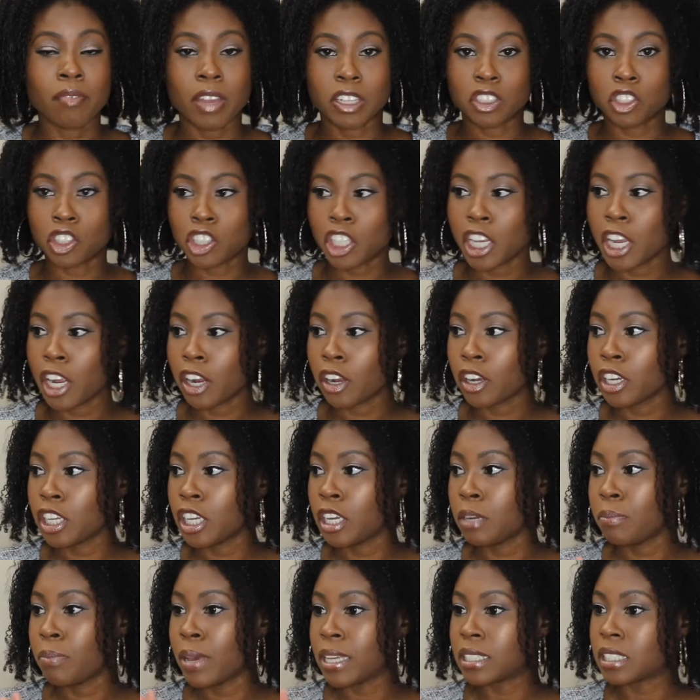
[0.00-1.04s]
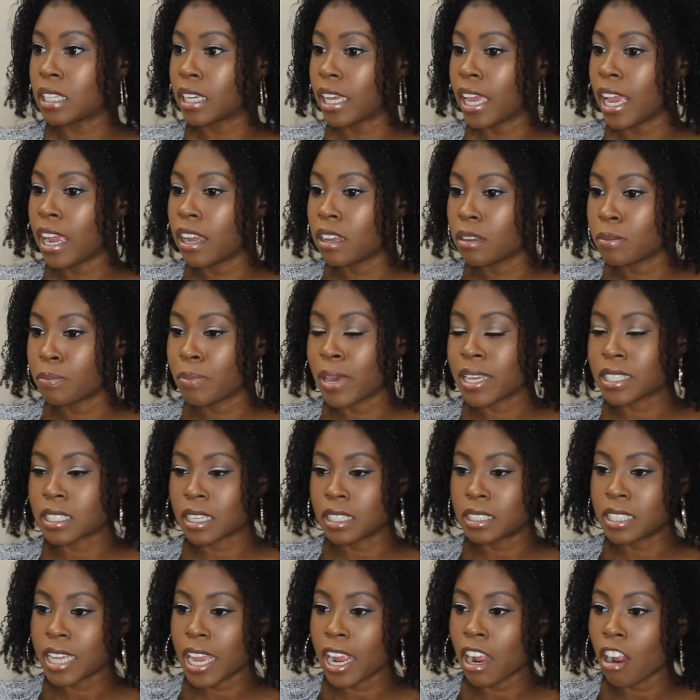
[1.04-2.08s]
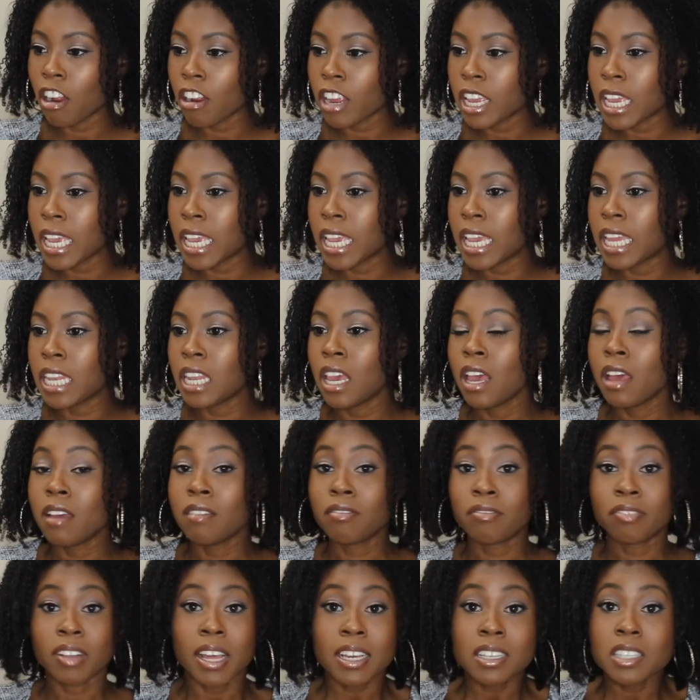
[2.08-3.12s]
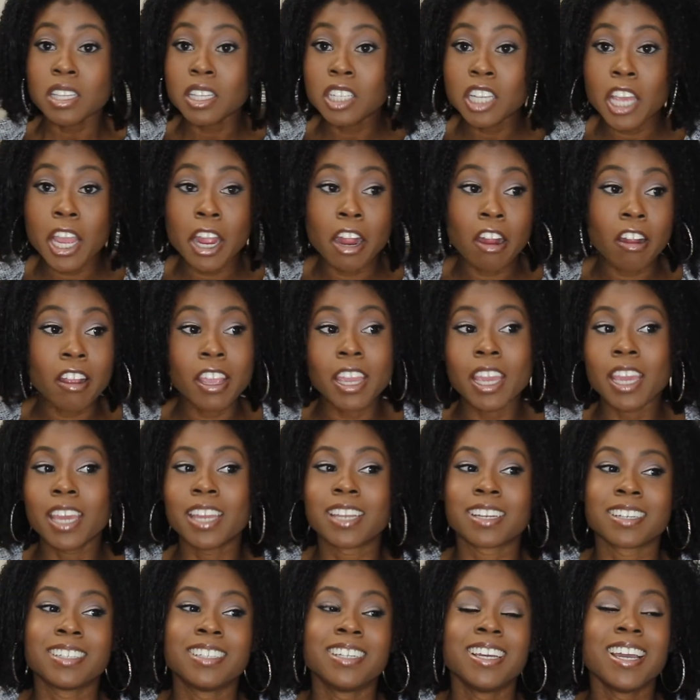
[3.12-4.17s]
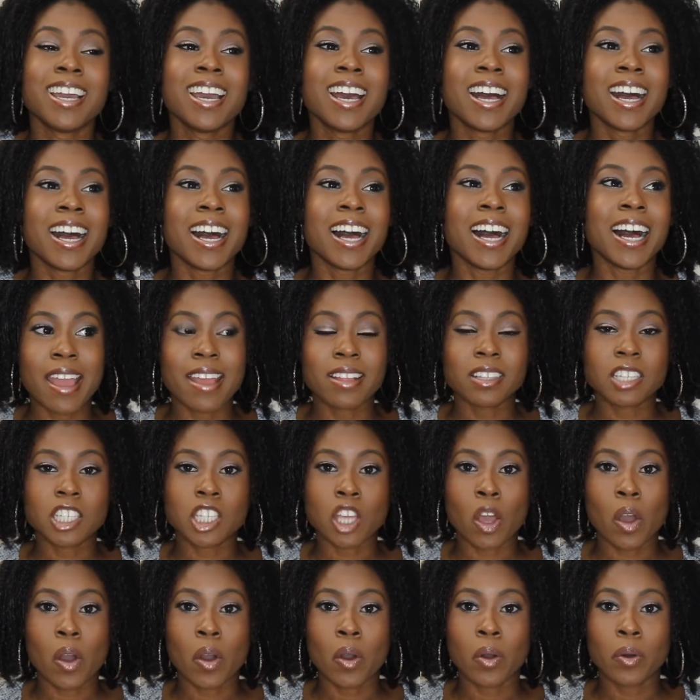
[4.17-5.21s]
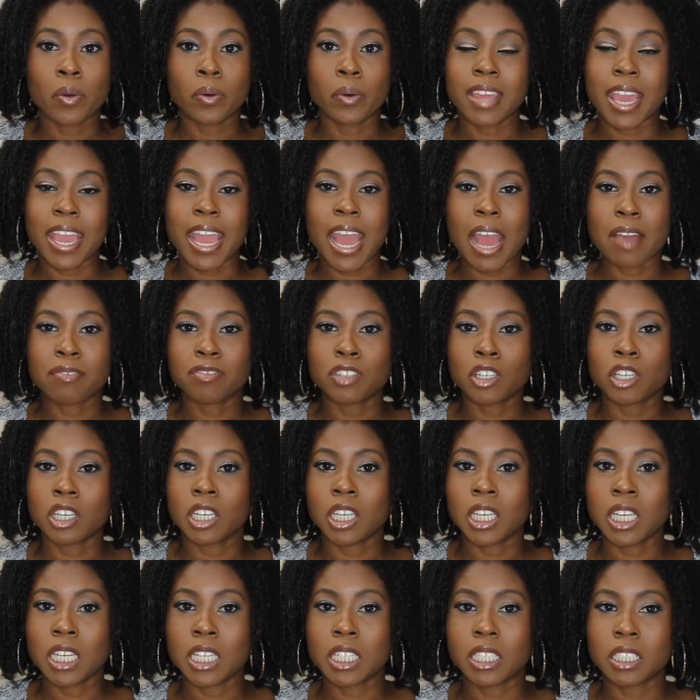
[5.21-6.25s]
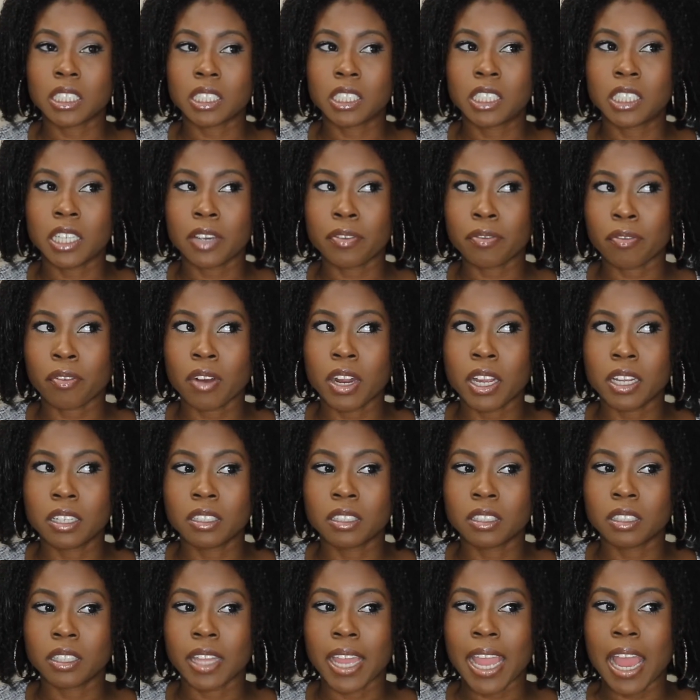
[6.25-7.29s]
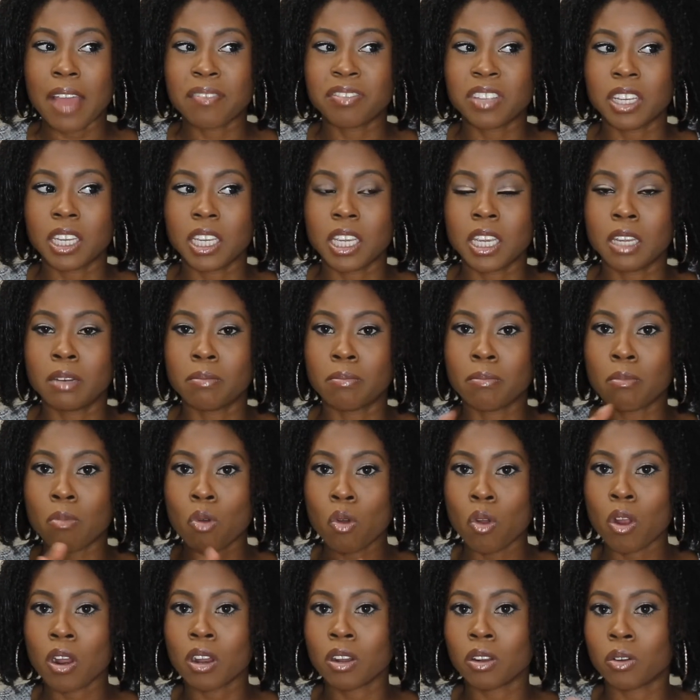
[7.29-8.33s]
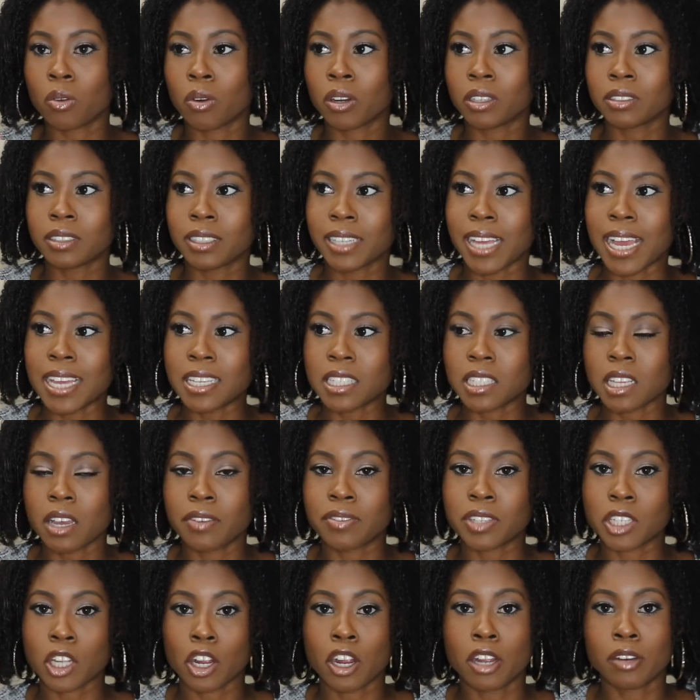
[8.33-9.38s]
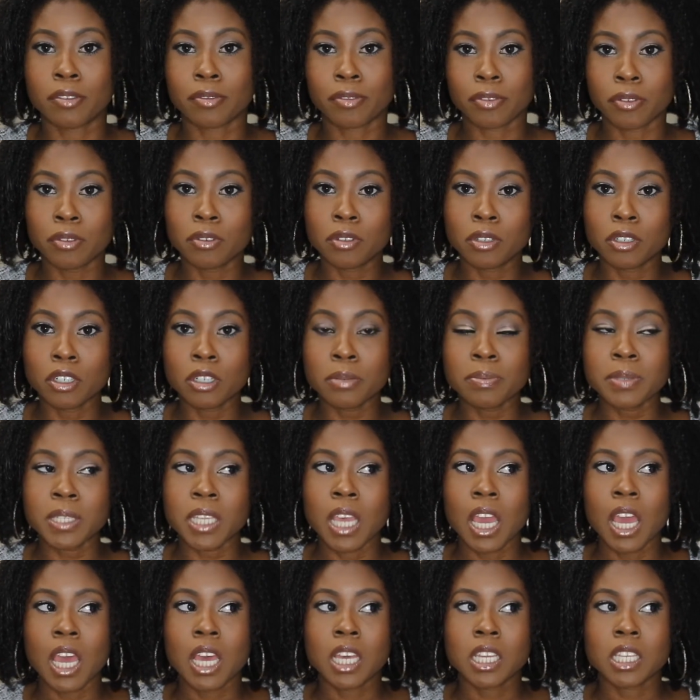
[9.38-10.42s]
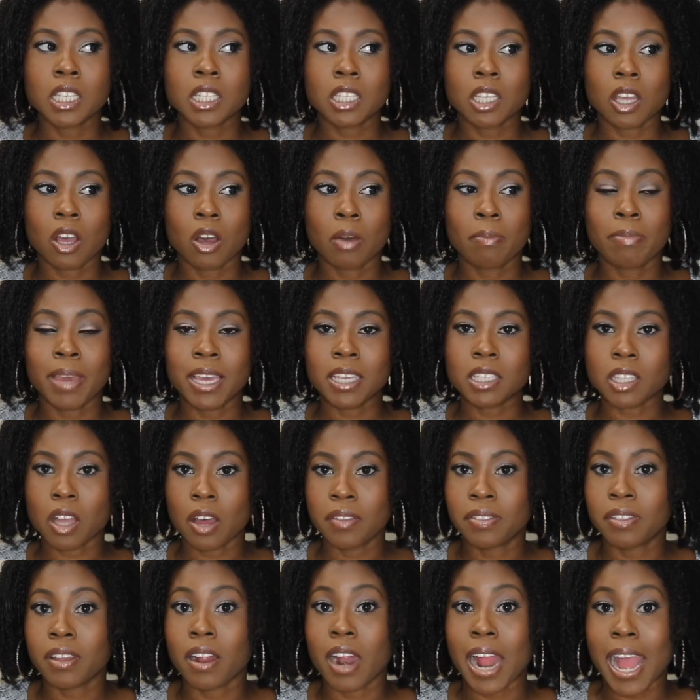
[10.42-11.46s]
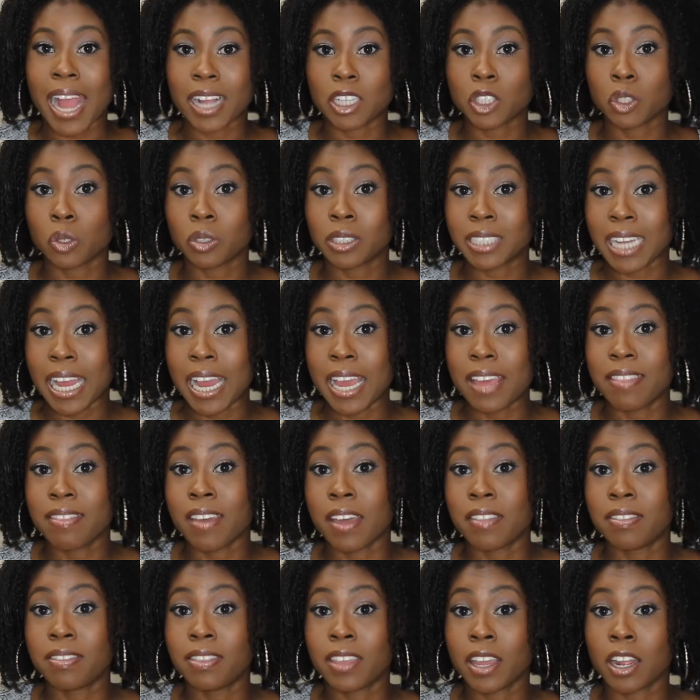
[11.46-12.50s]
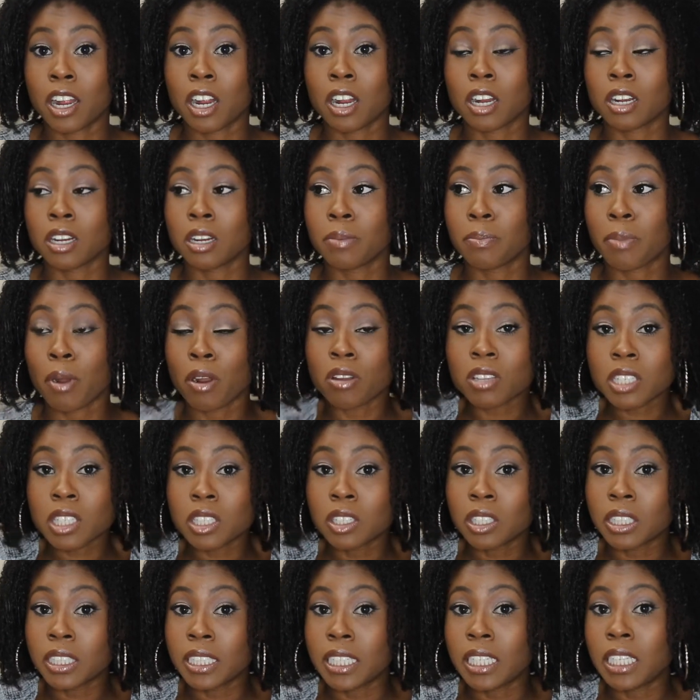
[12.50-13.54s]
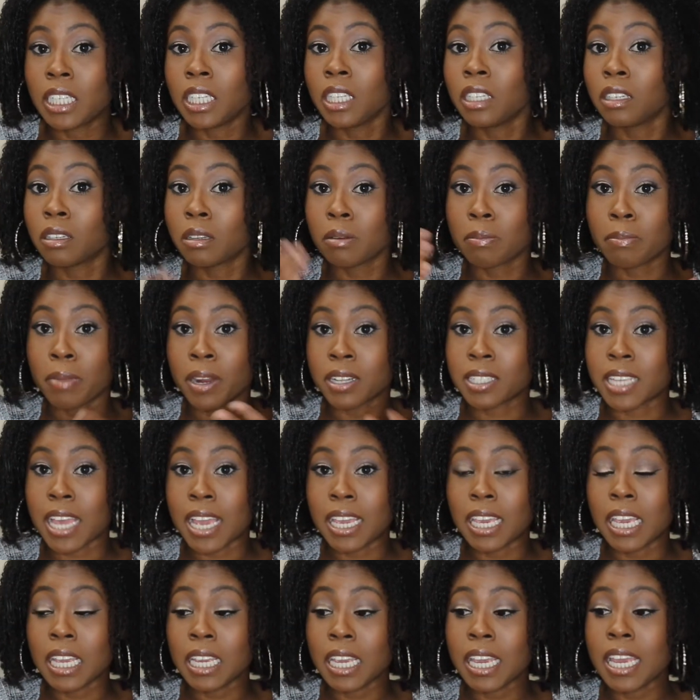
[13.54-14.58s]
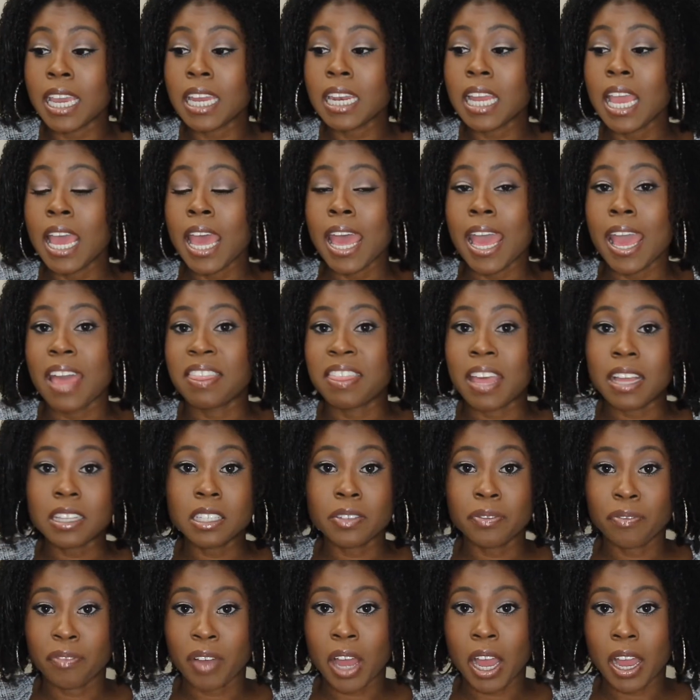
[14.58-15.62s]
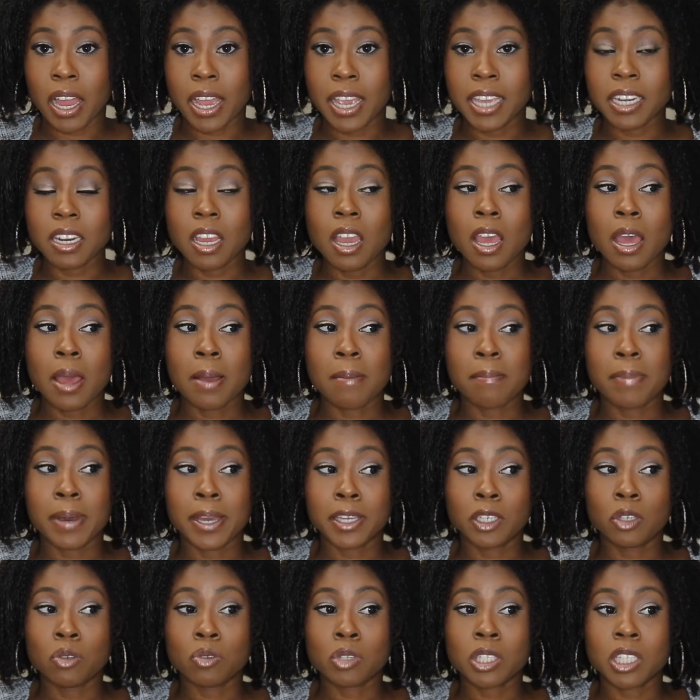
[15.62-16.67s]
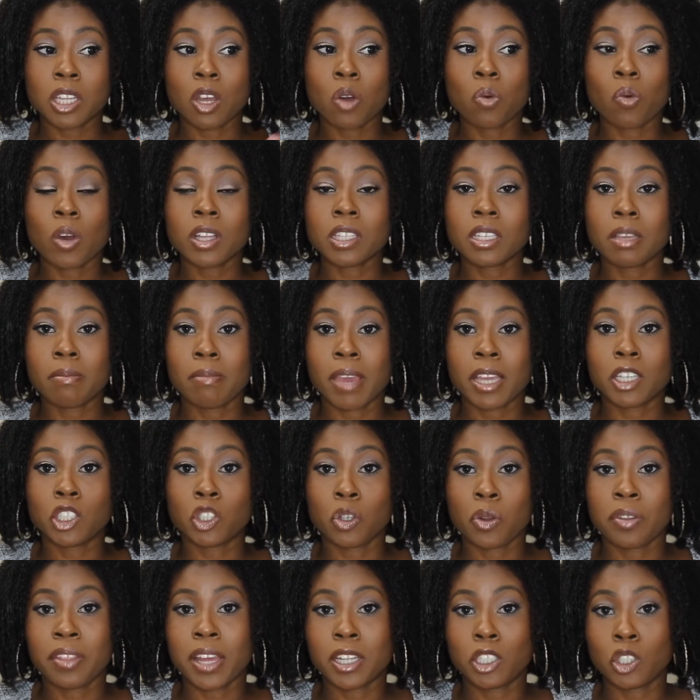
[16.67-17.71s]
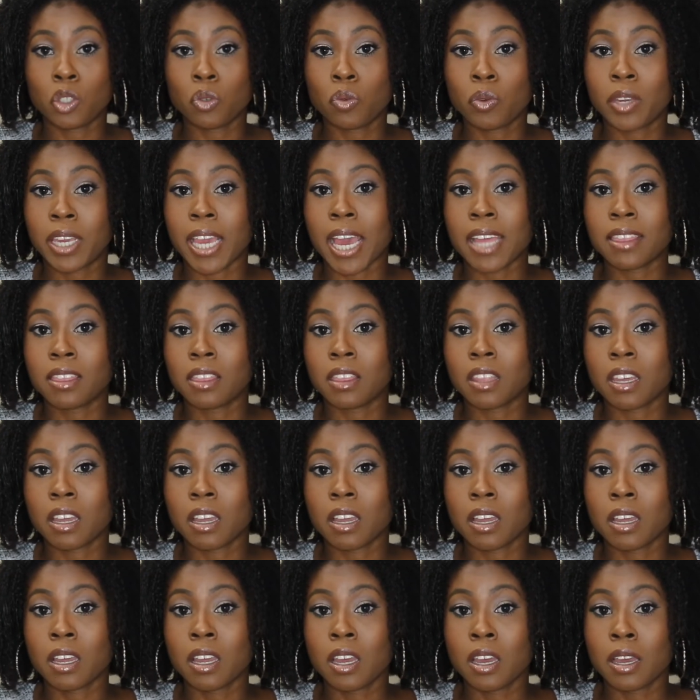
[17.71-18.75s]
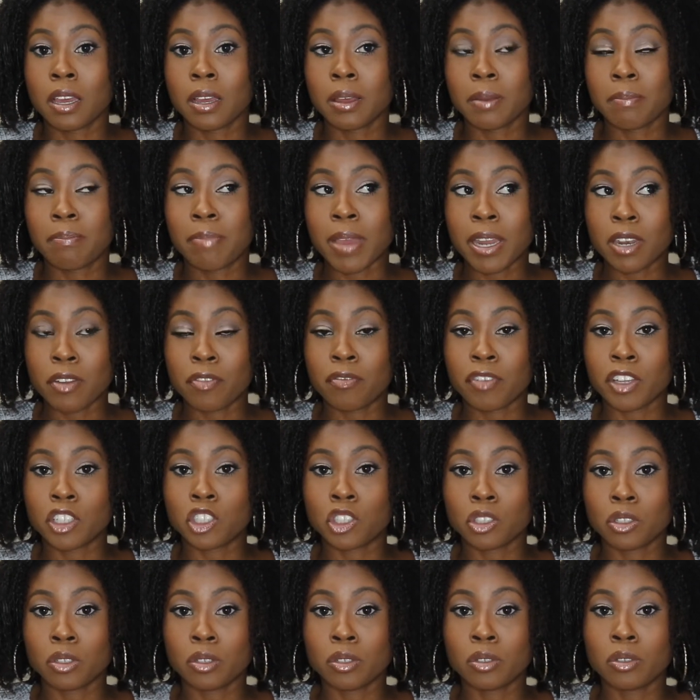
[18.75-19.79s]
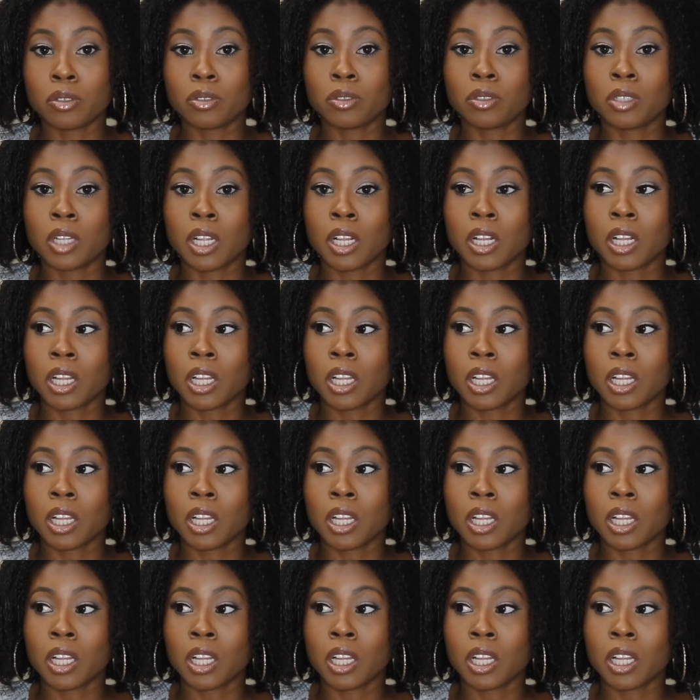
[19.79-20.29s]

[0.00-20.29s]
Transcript: vegetarian, pescatarian, flexitarian, and so they have to eat different, they have to eat more or less of certain food groups, so based on their actual diet that they're personally partaking in, and that's fine, but you still want to make sure that you get the beneficial